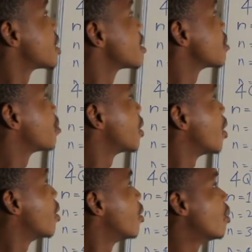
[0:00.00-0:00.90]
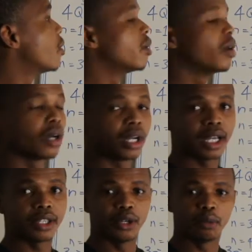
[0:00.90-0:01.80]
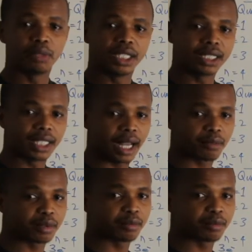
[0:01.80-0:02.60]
Principle, or your building up